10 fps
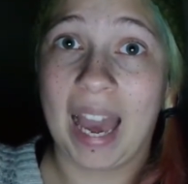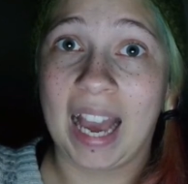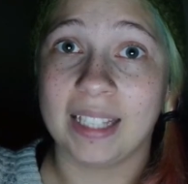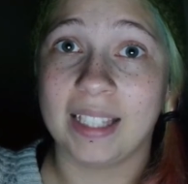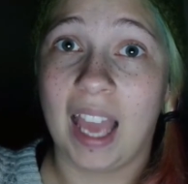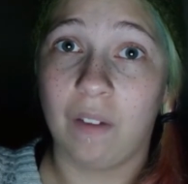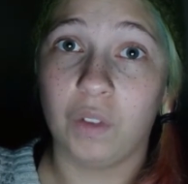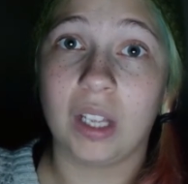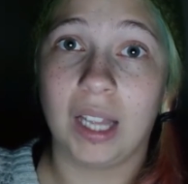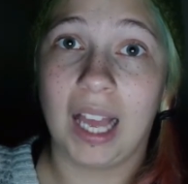pass
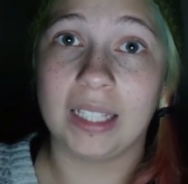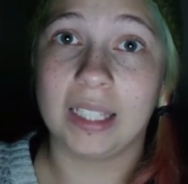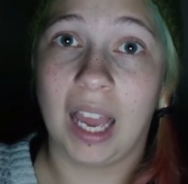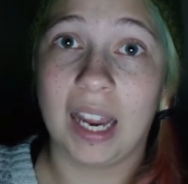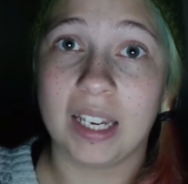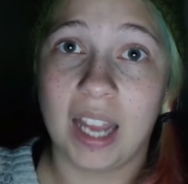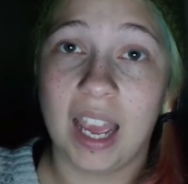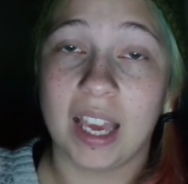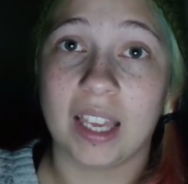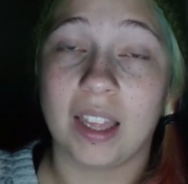every class I
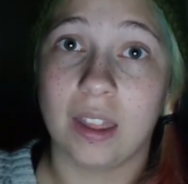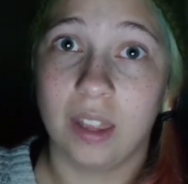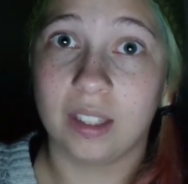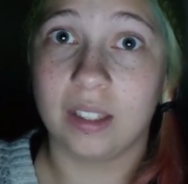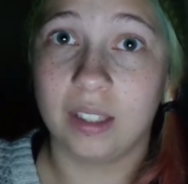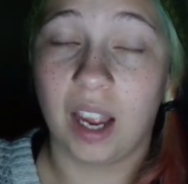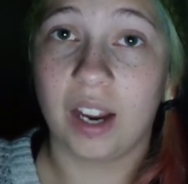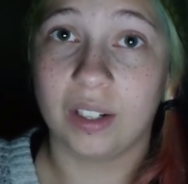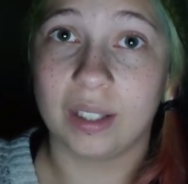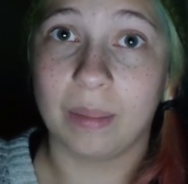take this
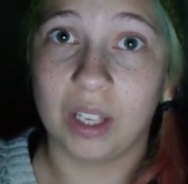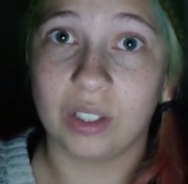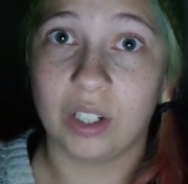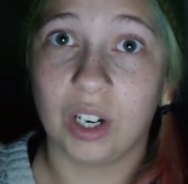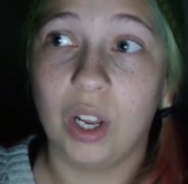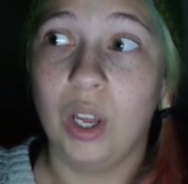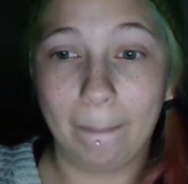entire semester.